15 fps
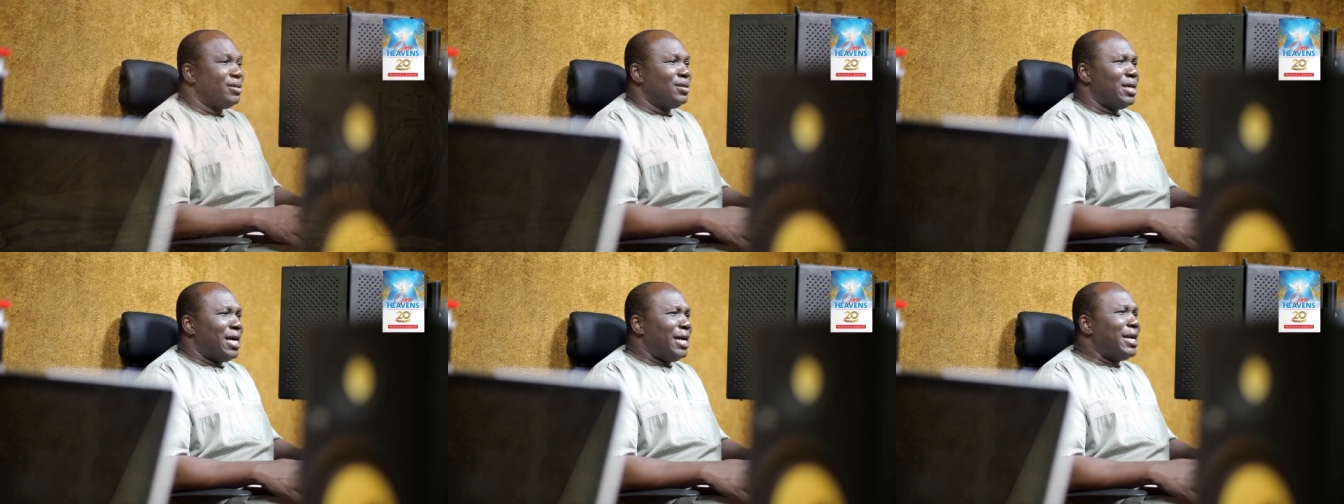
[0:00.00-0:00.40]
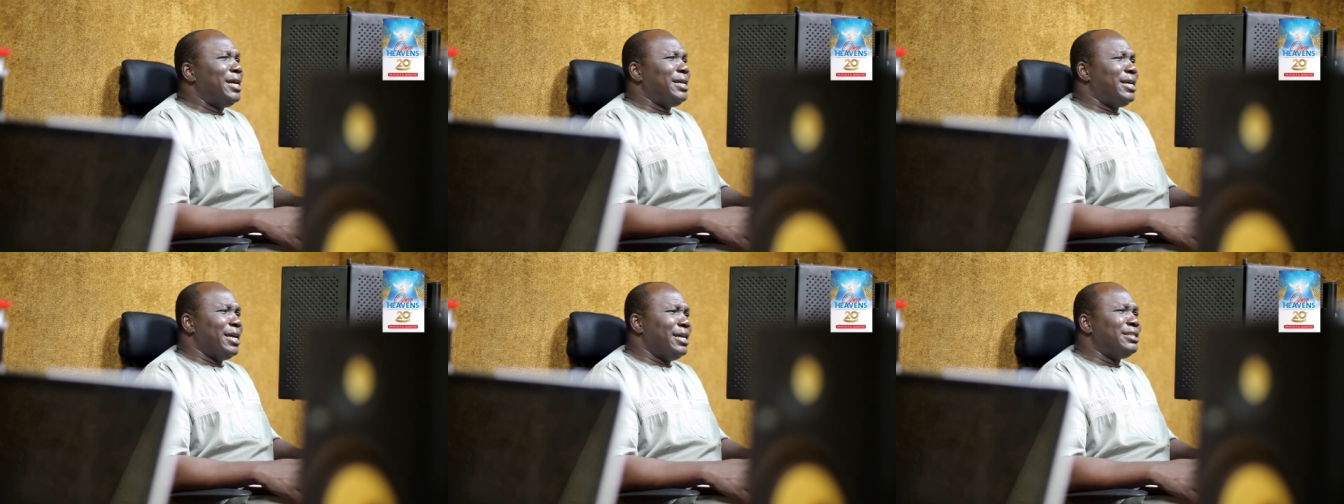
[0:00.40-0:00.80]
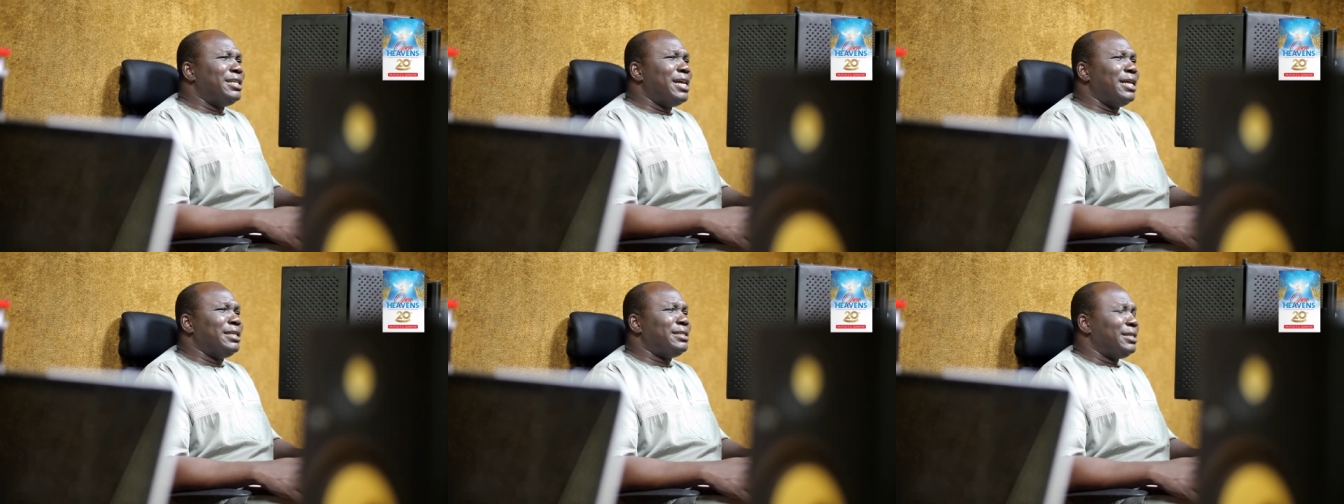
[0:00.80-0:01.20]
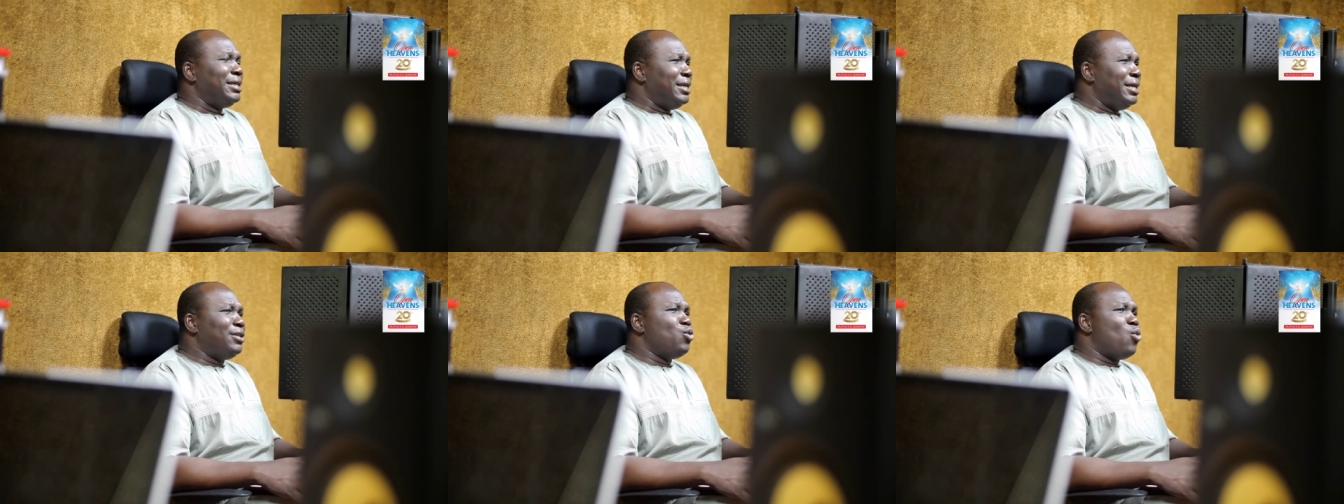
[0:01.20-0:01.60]
And I guess that
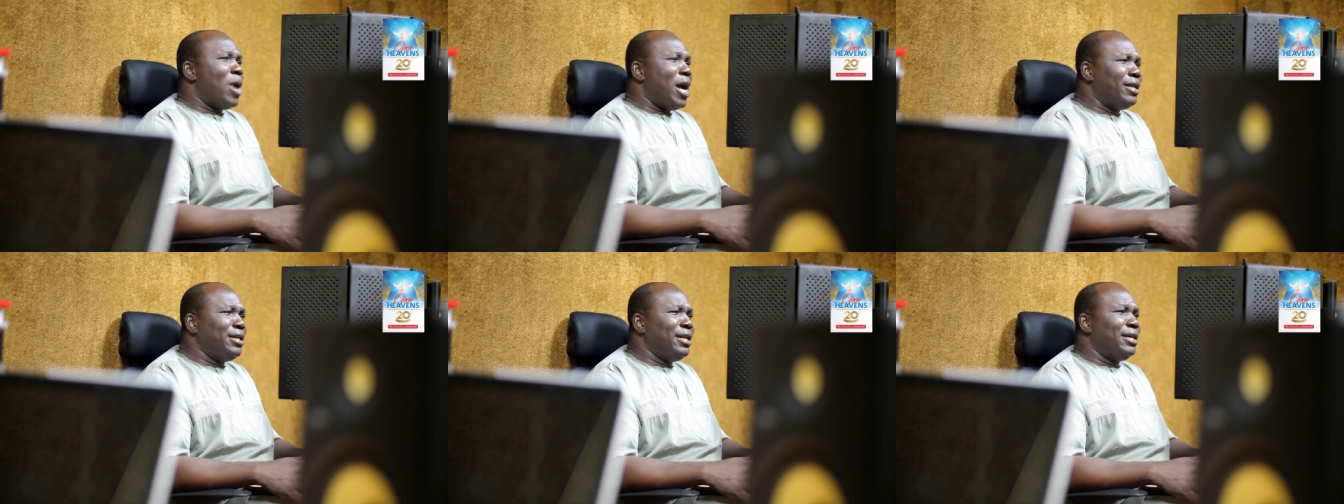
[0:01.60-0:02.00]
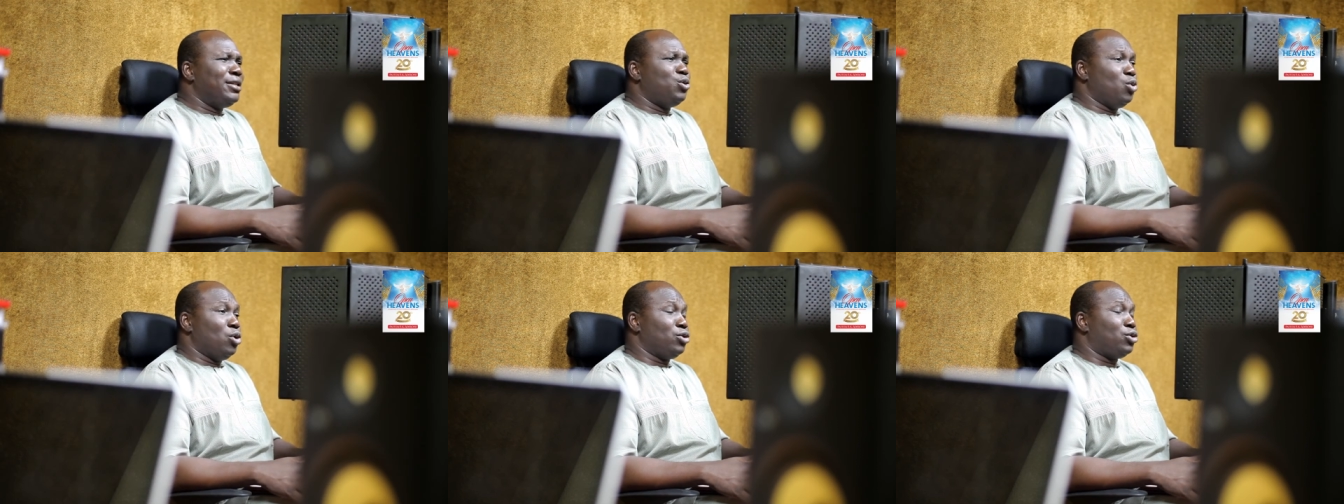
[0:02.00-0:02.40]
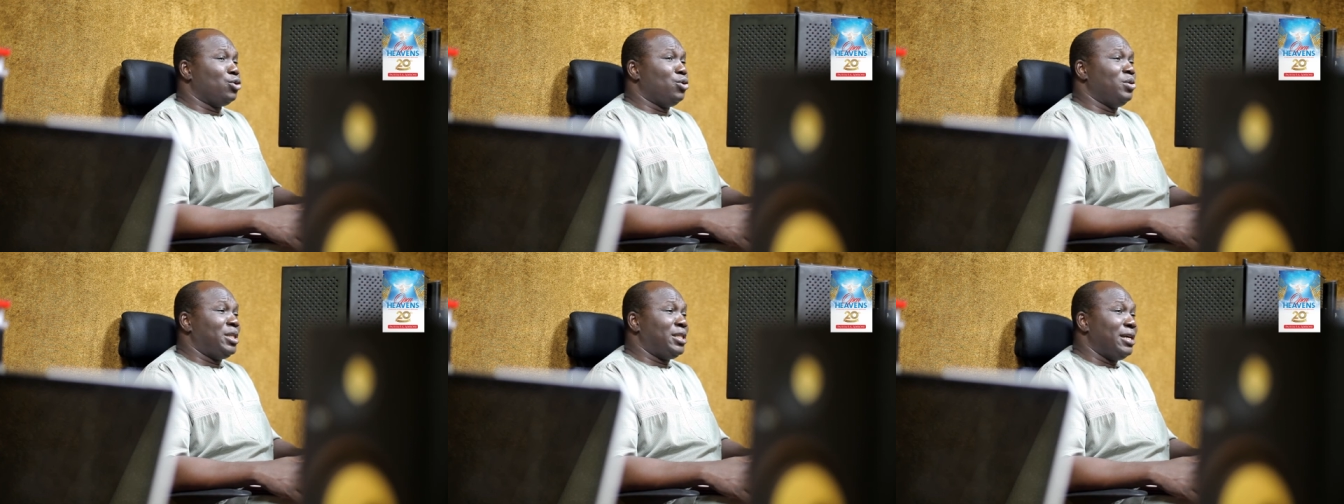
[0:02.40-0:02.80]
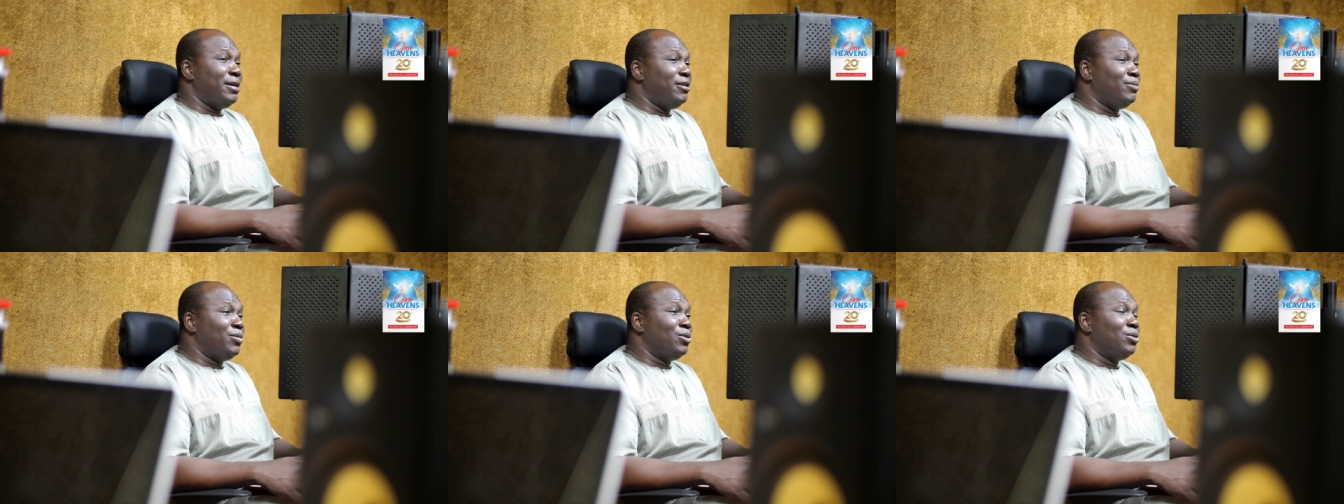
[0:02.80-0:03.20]
his wildness was so
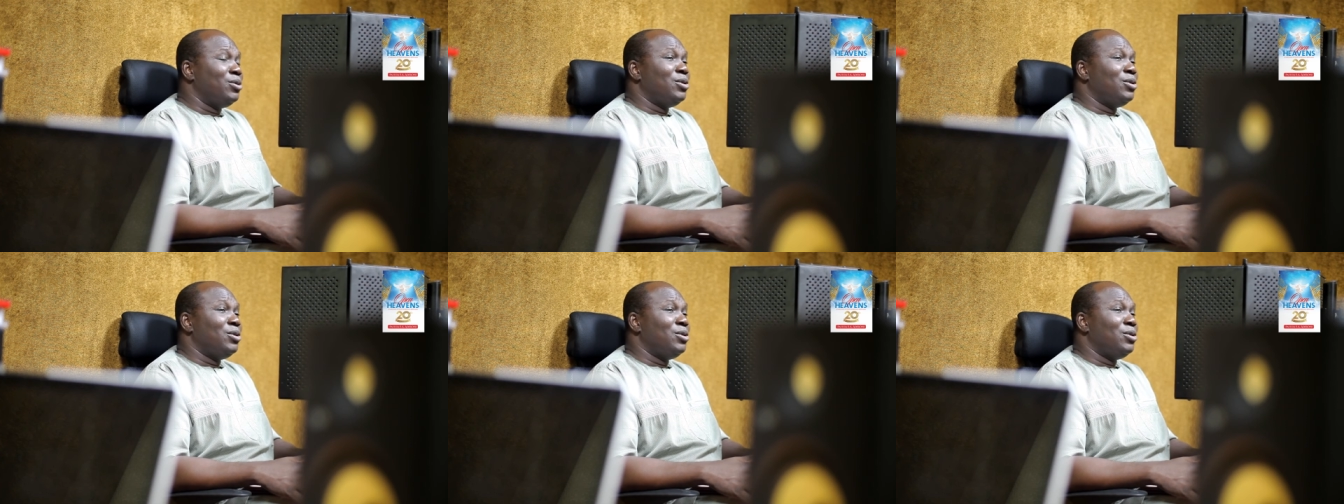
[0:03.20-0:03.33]
terrible